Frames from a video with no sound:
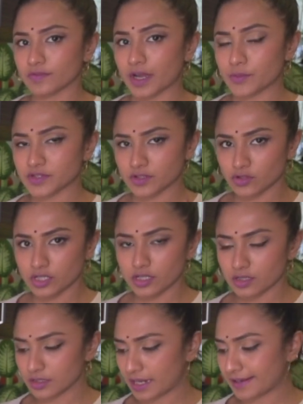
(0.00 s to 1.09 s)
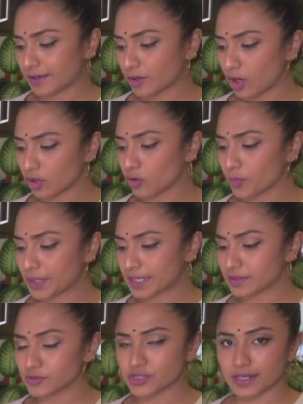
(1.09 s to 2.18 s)
I was a good girl. I did not open
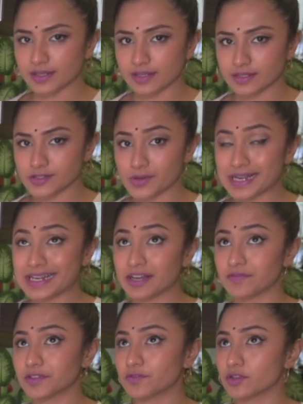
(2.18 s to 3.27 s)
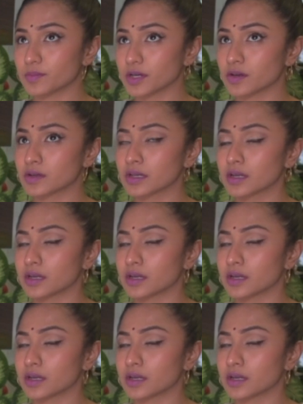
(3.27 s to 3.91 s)
it to check it, so I left it for about